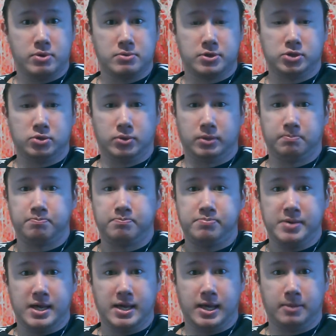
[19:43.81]
We were doing
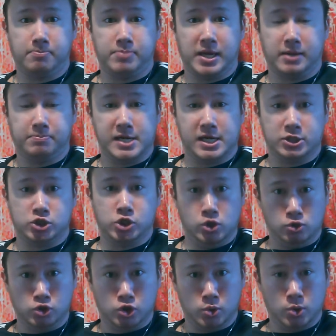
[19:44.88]
big
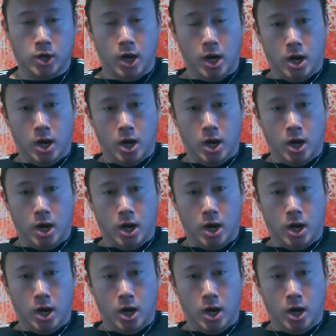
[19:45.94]
juju